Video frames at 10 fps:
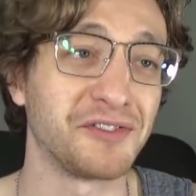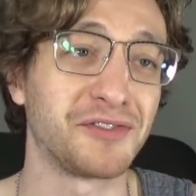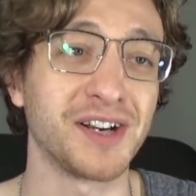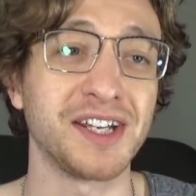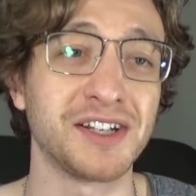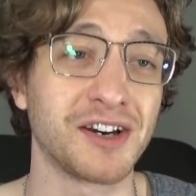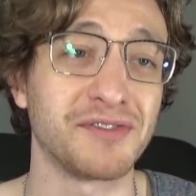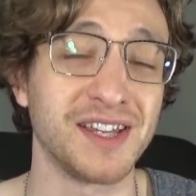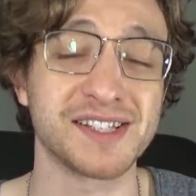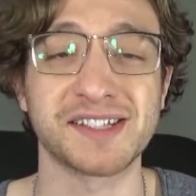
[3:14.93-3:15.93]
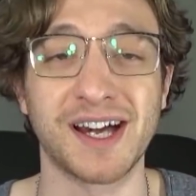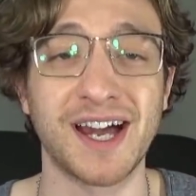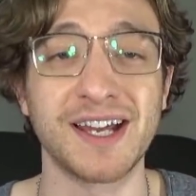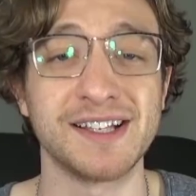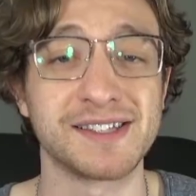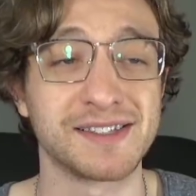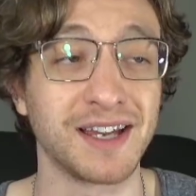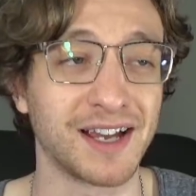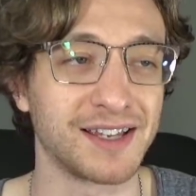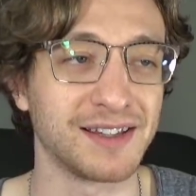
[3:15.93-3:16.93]
Funny enough, this guy is
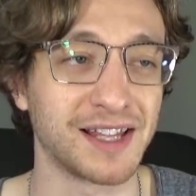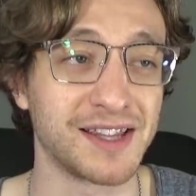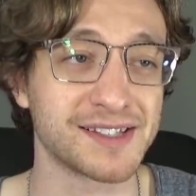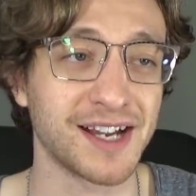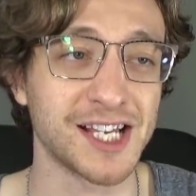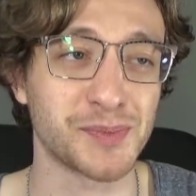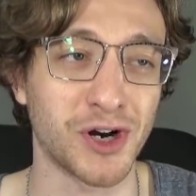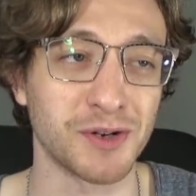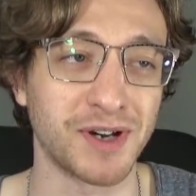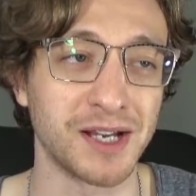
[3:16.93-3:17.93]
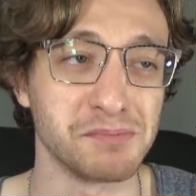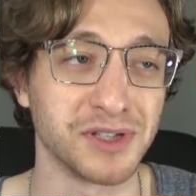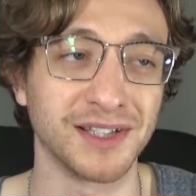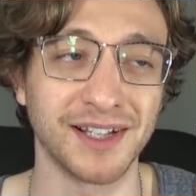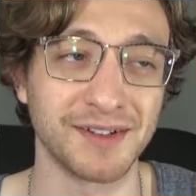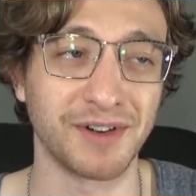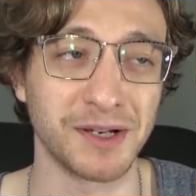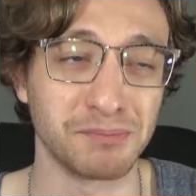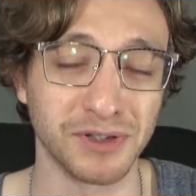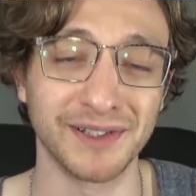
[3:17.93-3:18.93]
part of my
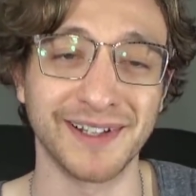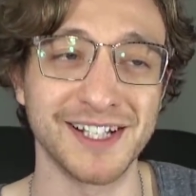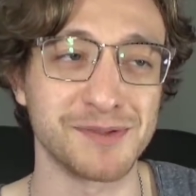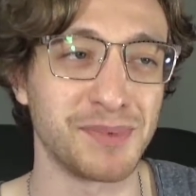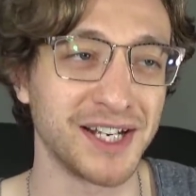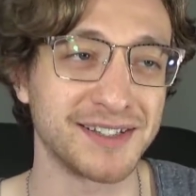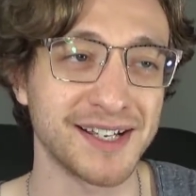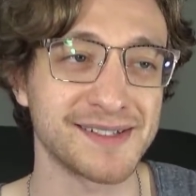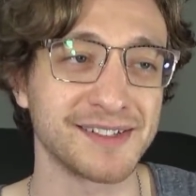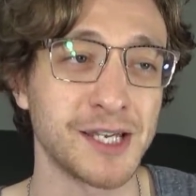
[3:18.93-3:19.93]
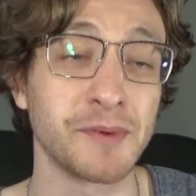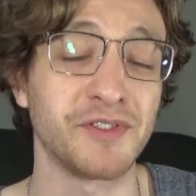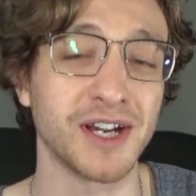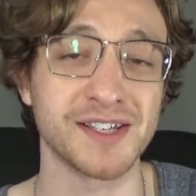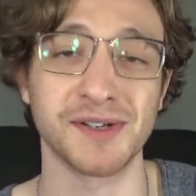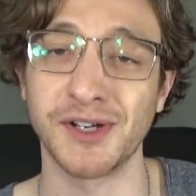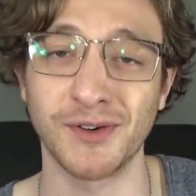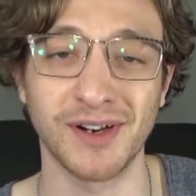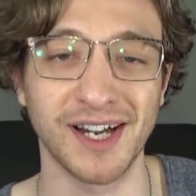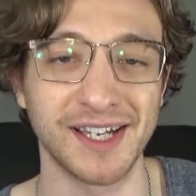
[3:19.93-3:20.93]
Bloodlines beta testing team. If you guys don't
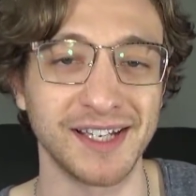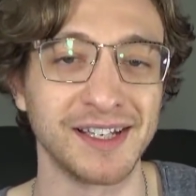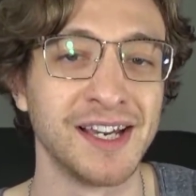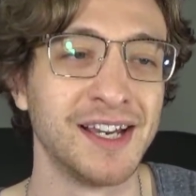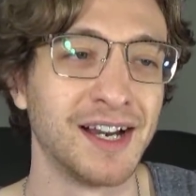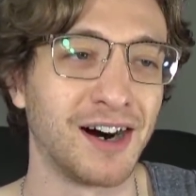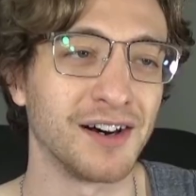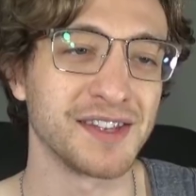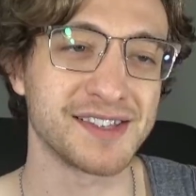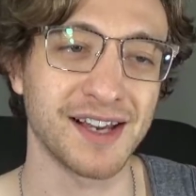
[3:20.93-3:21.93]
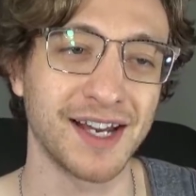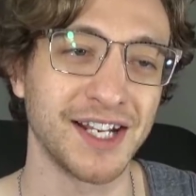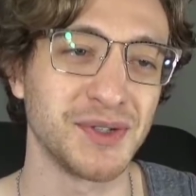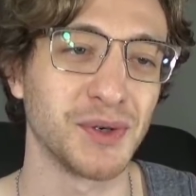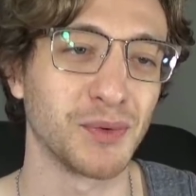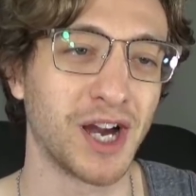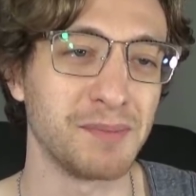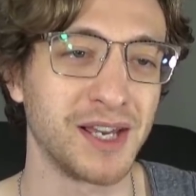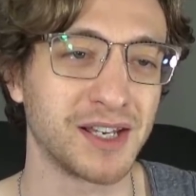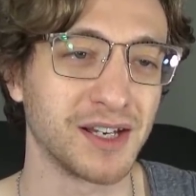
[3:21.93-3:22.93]
know, on the side I
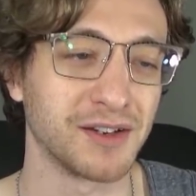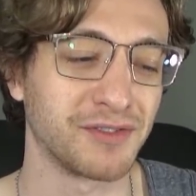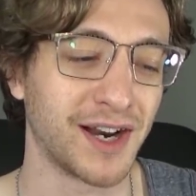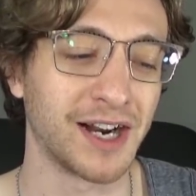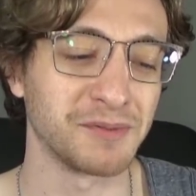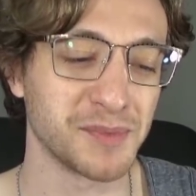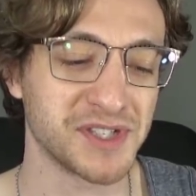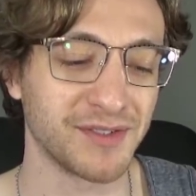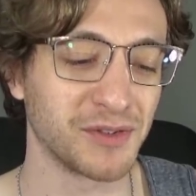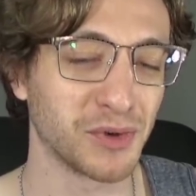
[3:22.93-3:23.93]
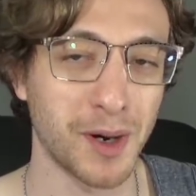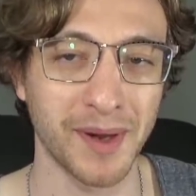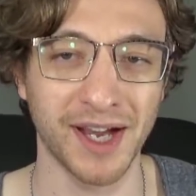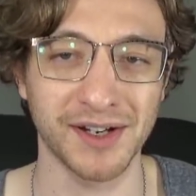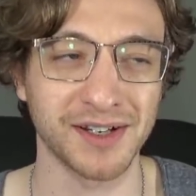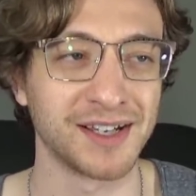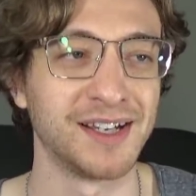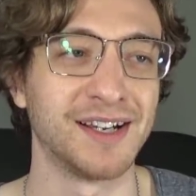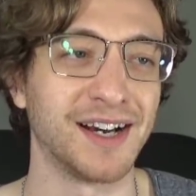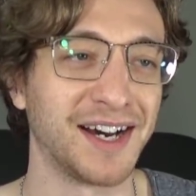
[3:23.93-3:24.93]
make a Fire Emblem 7 ROM hack,
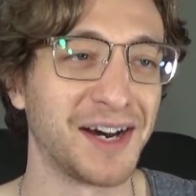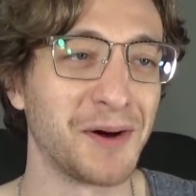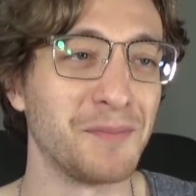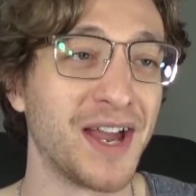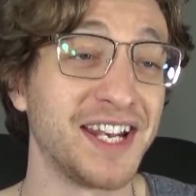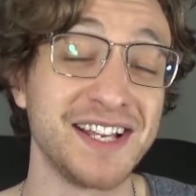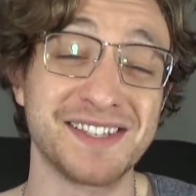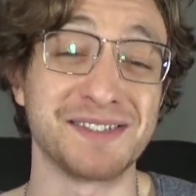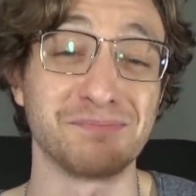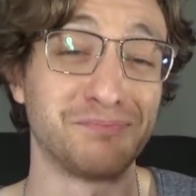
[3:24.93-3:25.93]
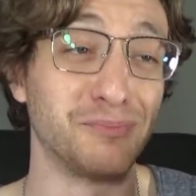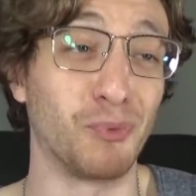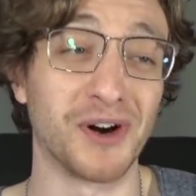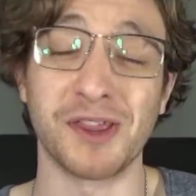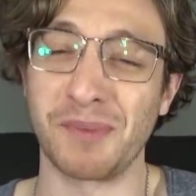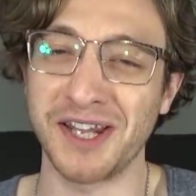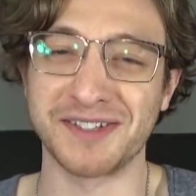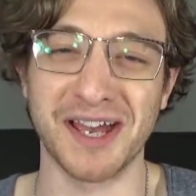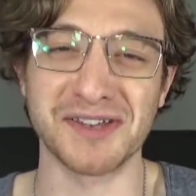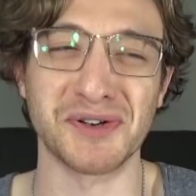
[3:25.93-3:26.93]
and he's one of the beta
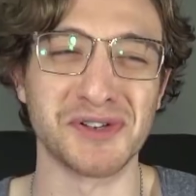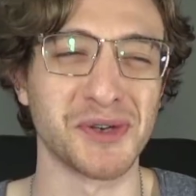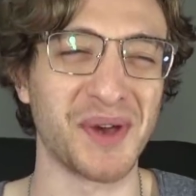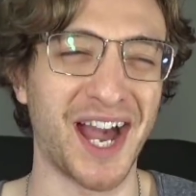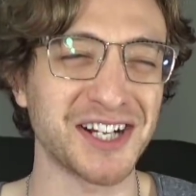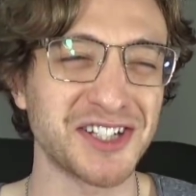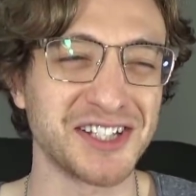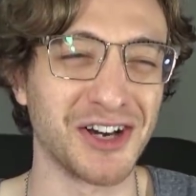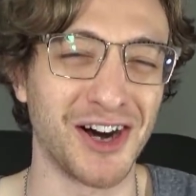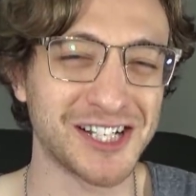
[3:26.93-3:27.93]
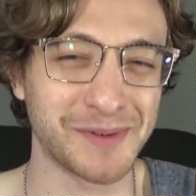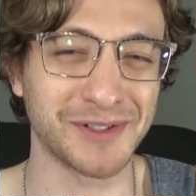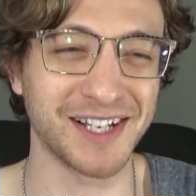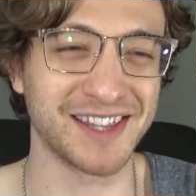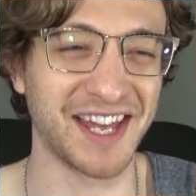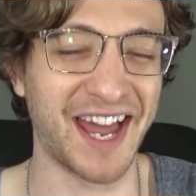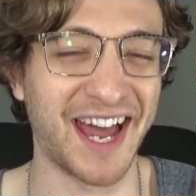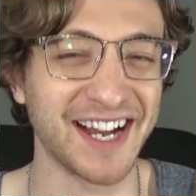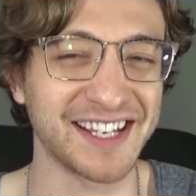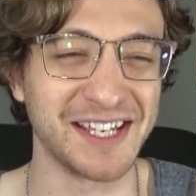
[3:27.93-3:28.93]
testers, so we actually talked about the
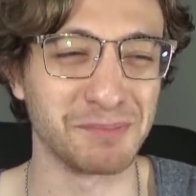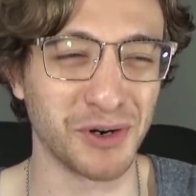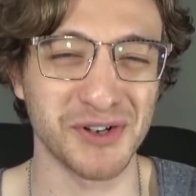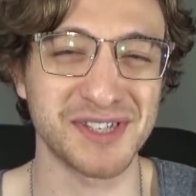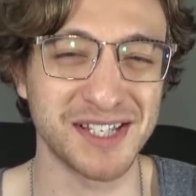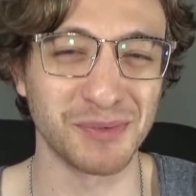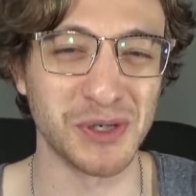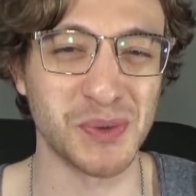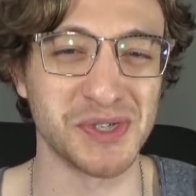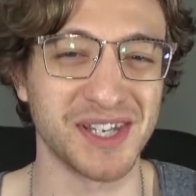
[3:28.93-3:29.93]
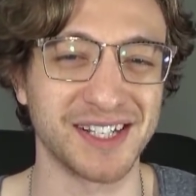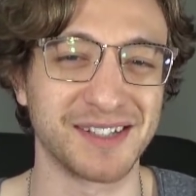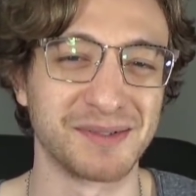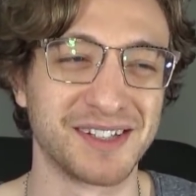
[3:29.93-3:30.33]
hack in person, which was I